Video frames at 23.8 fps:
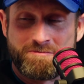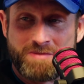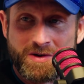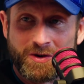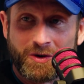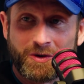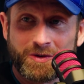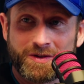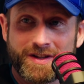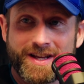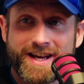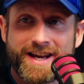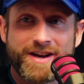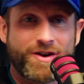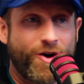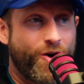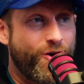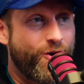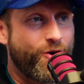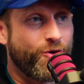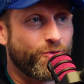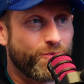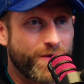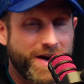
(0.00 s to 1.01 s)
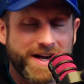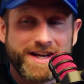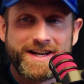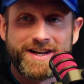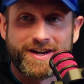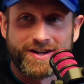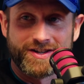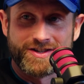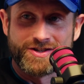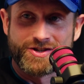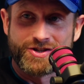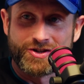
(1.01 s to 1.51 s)
built and already
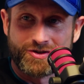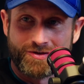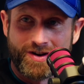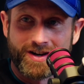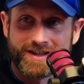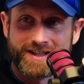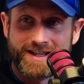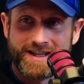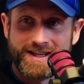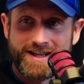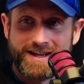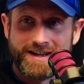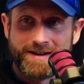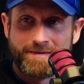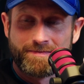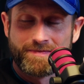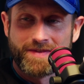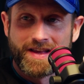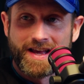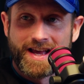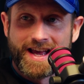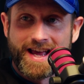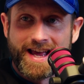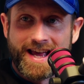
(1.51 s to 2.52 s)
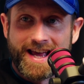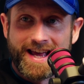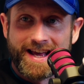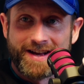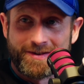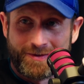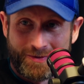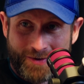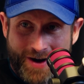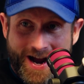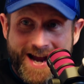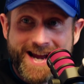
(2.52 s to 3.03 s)
constructed, mm.
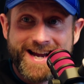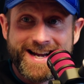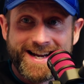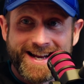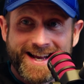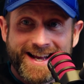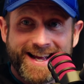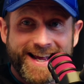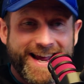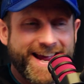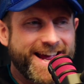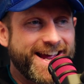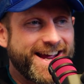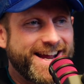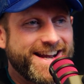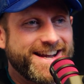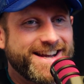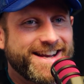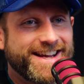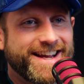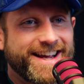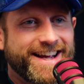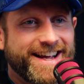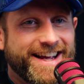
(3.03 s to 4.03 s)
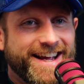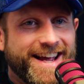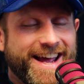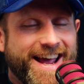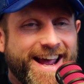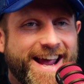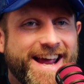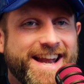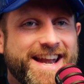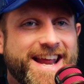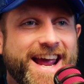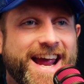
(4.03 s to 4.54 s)
right? And
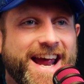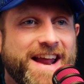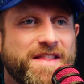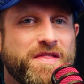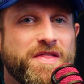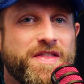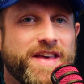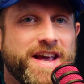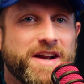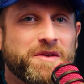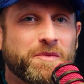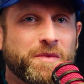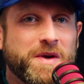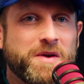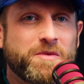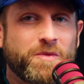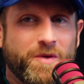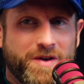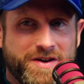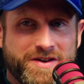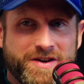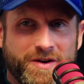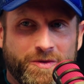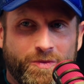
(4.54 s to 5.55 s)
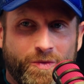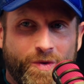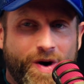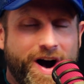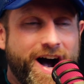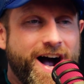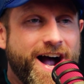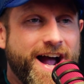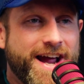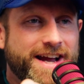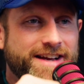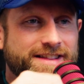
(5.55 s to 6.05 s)
and and then we wonder
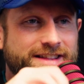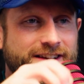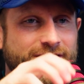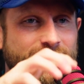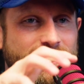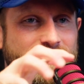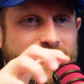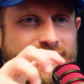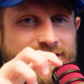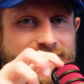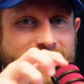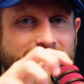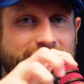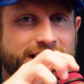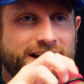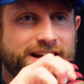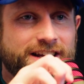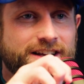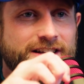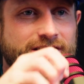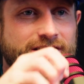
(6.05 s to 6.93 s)
why there's like